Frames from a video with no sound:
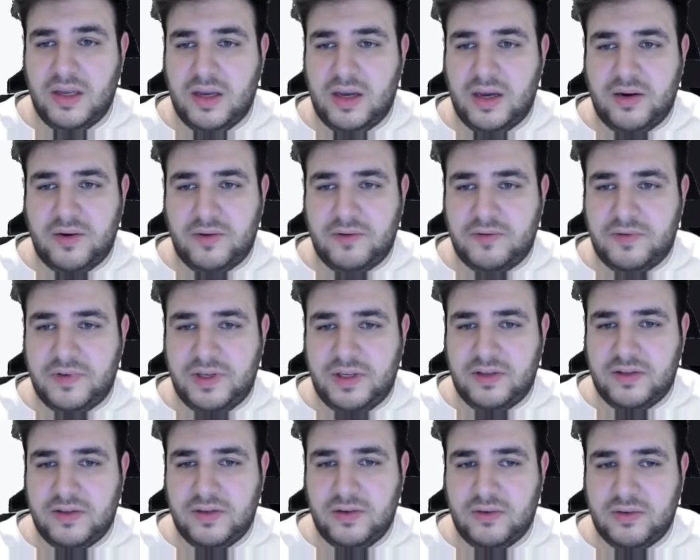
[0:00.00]
I don't think
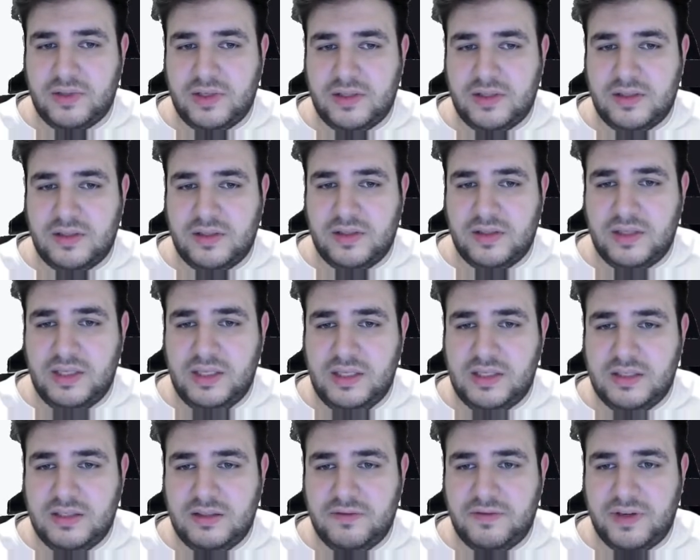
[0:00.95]
so that
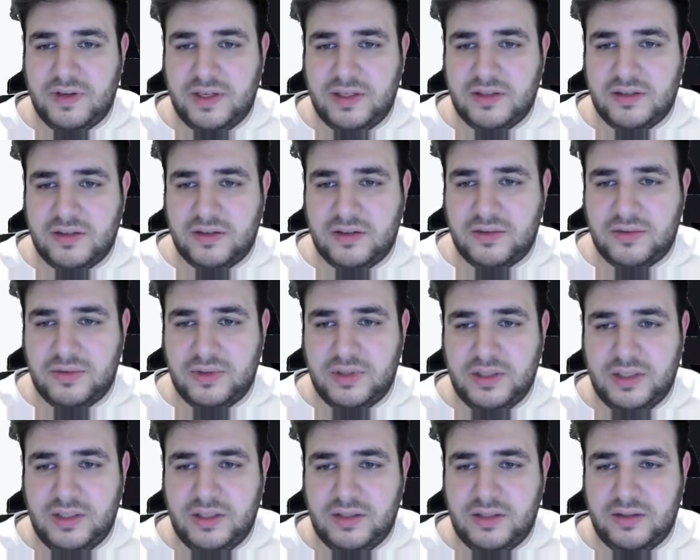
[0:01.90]
these things are
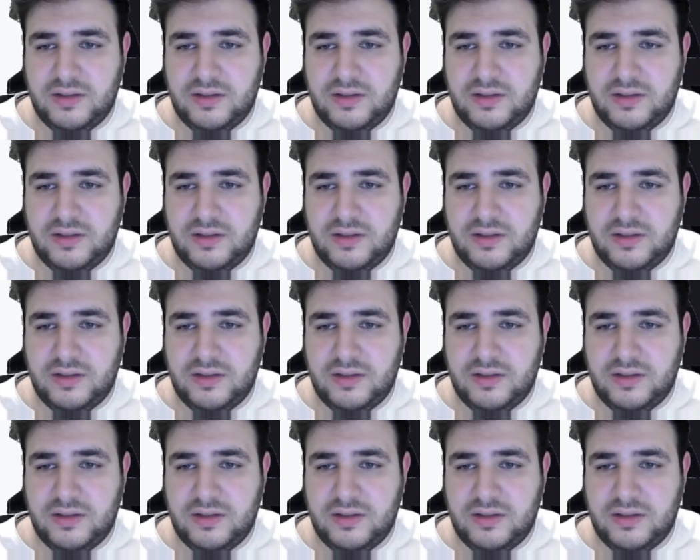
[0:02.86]
really